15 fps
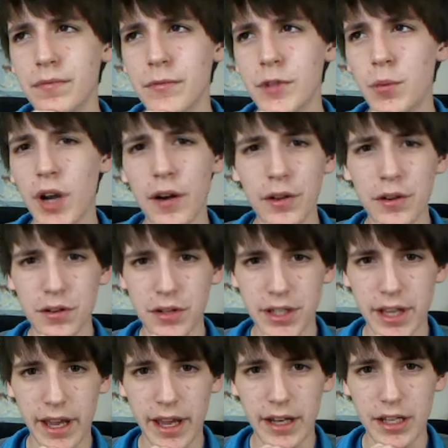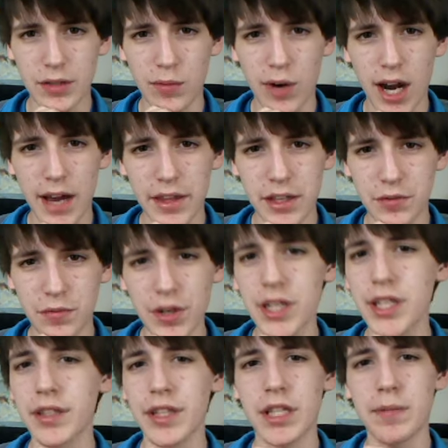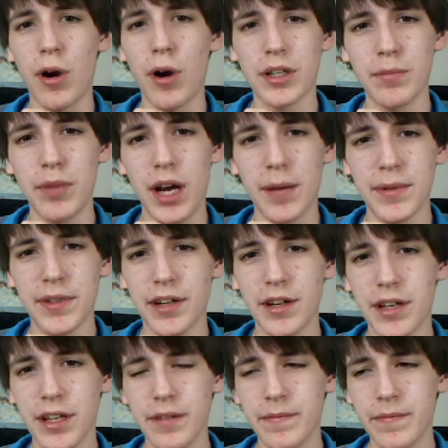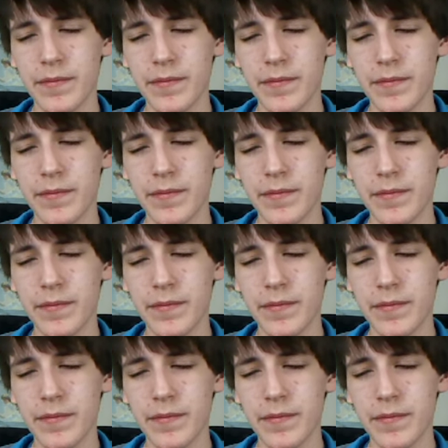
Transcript: What I don't understand is why this recently sparked in popularity.